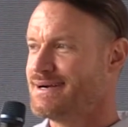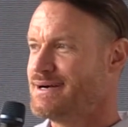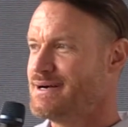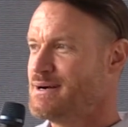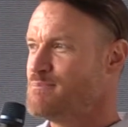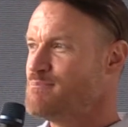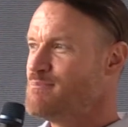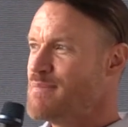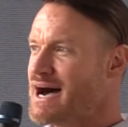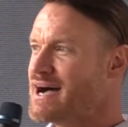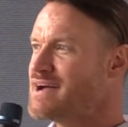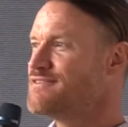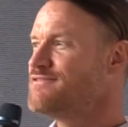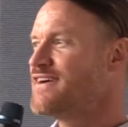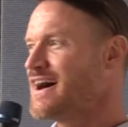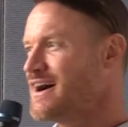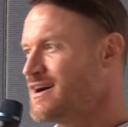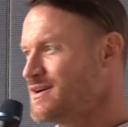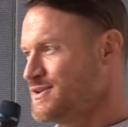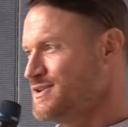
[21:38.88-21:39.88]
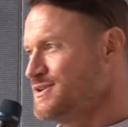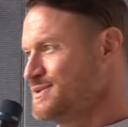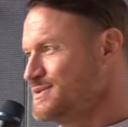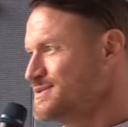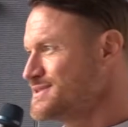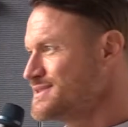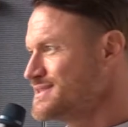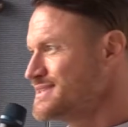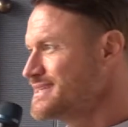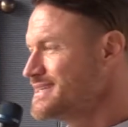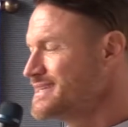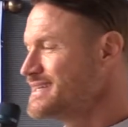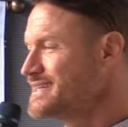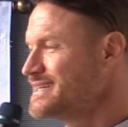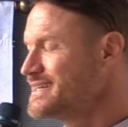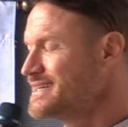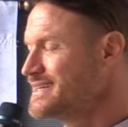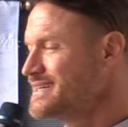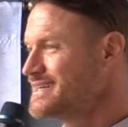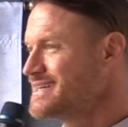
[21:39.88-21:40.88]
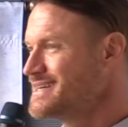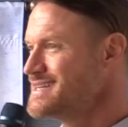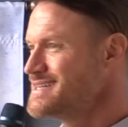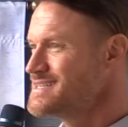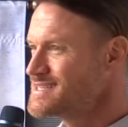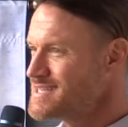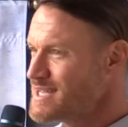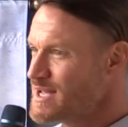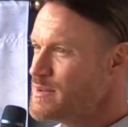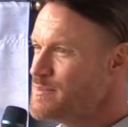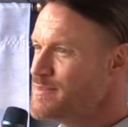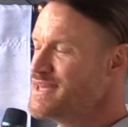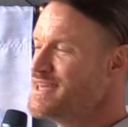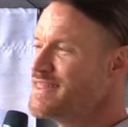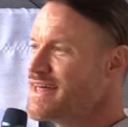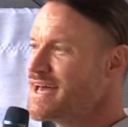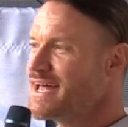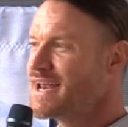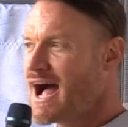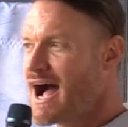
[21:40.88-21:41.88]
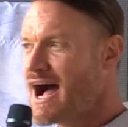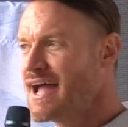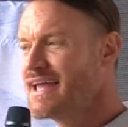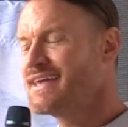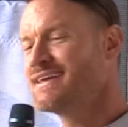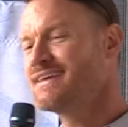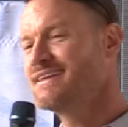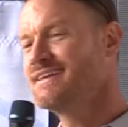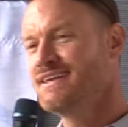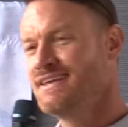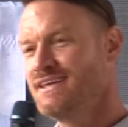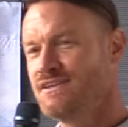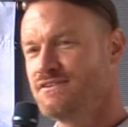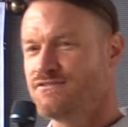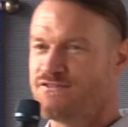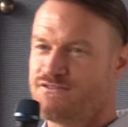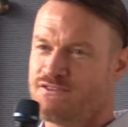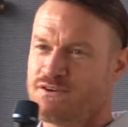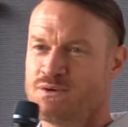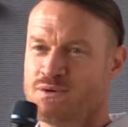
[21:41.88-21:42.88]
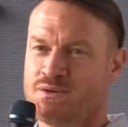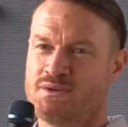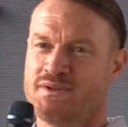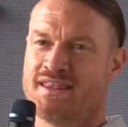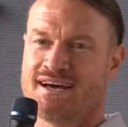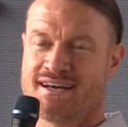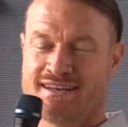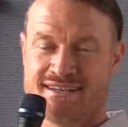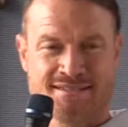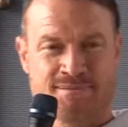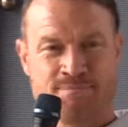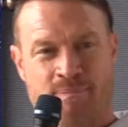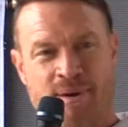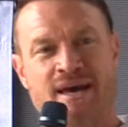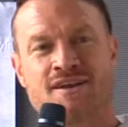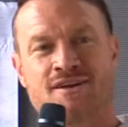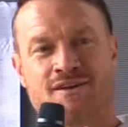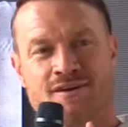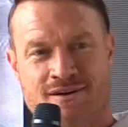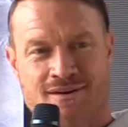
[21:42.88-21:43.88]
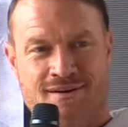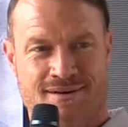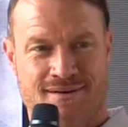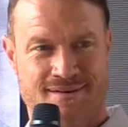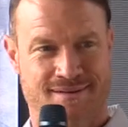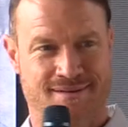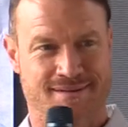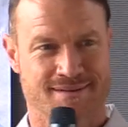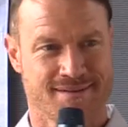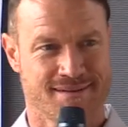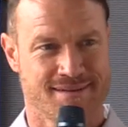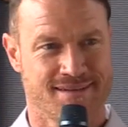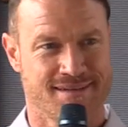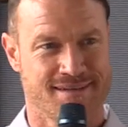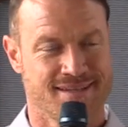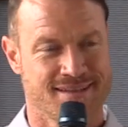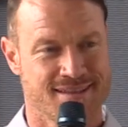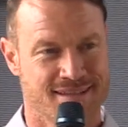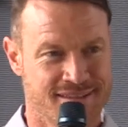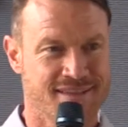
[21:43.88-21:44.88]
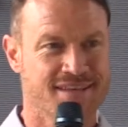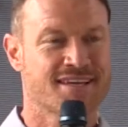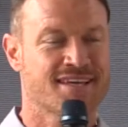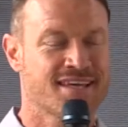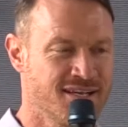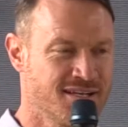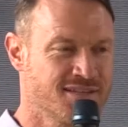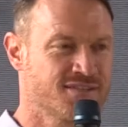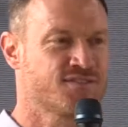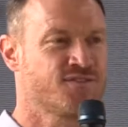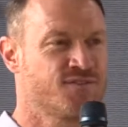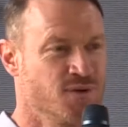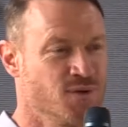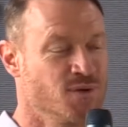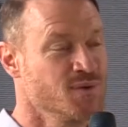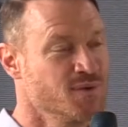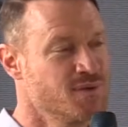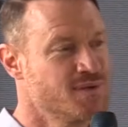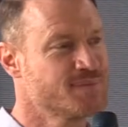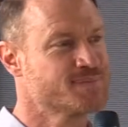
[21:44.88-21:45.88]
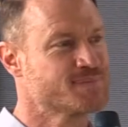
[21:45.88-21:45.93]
My values tell me that I can eat food that is better than the king's food.